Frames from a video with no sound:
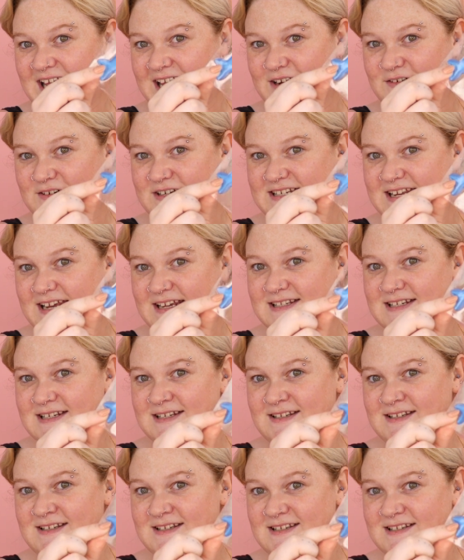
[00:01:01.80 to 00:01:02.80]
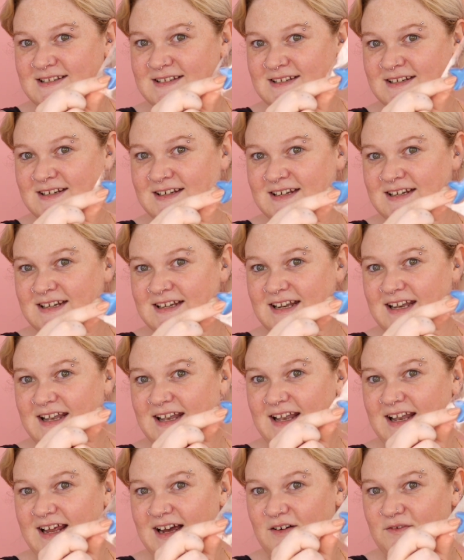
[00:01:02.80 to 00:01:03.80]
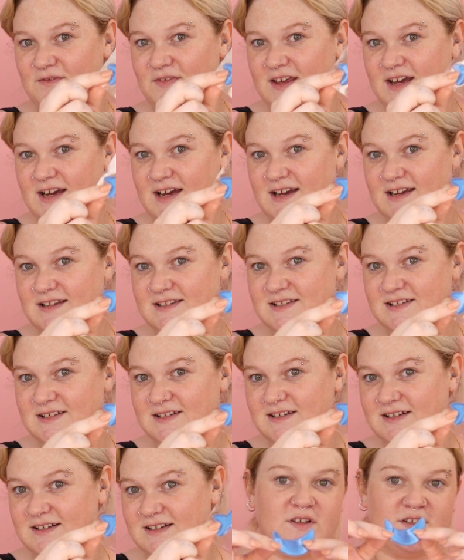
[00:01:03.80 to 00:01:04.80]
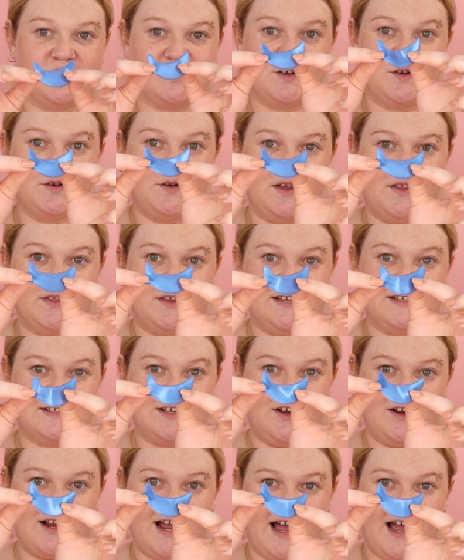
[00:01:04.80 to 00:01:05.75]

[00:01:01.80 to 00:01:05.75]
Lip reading: iridescent. Love that. So these are